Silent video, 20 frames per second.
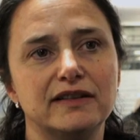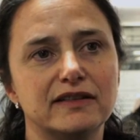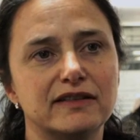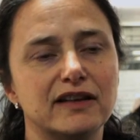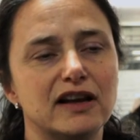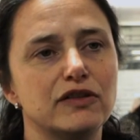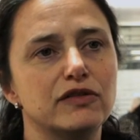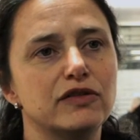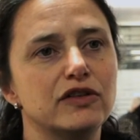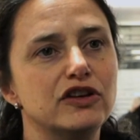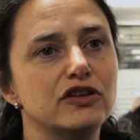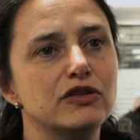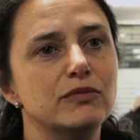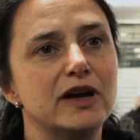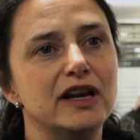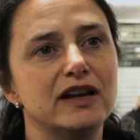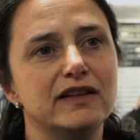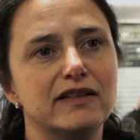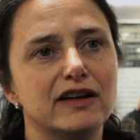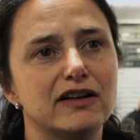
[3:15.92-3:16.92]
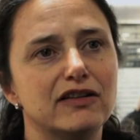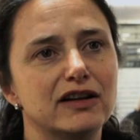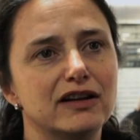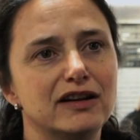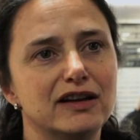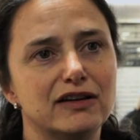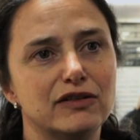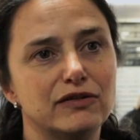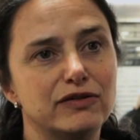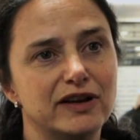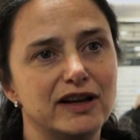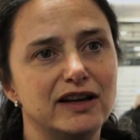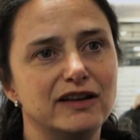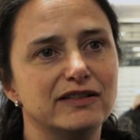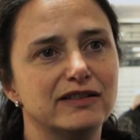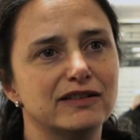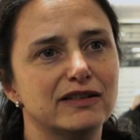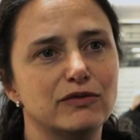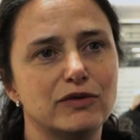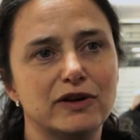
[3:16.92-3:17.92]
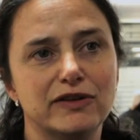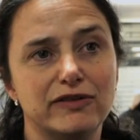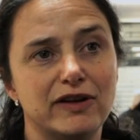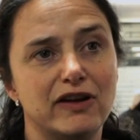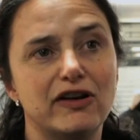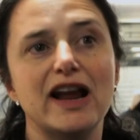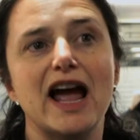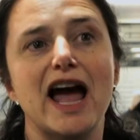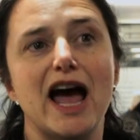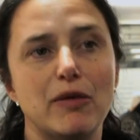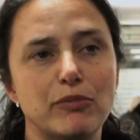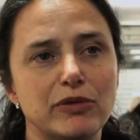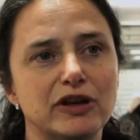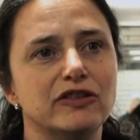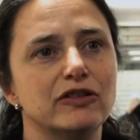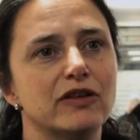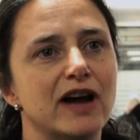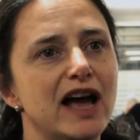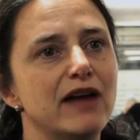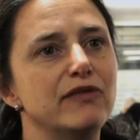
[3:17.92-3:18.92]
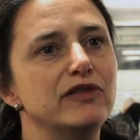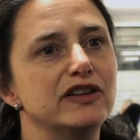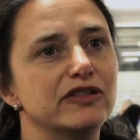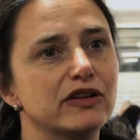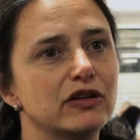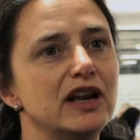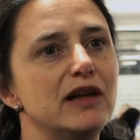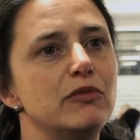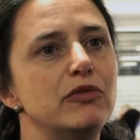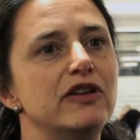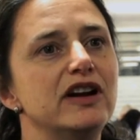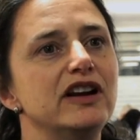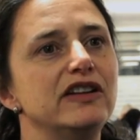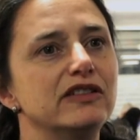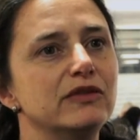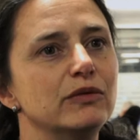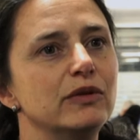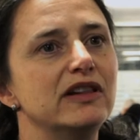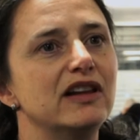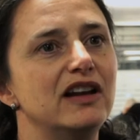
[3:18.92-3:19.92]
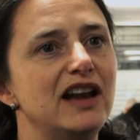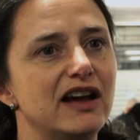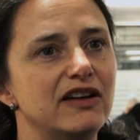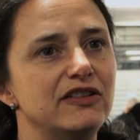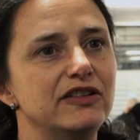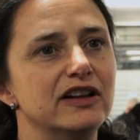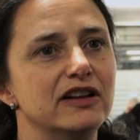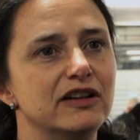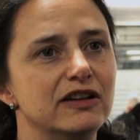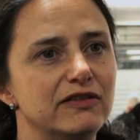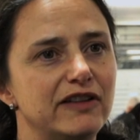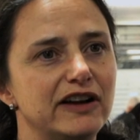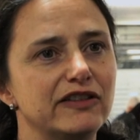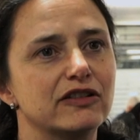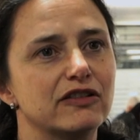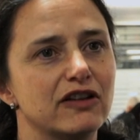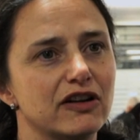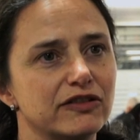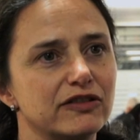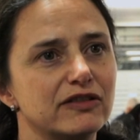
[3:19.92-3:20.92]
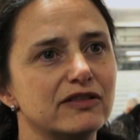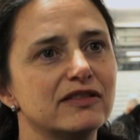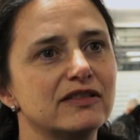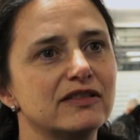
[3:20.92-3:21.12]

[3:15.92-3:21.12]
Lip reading: Science for Humanitarian Innovation, we're very happy to have this collaboration with the Red Cross.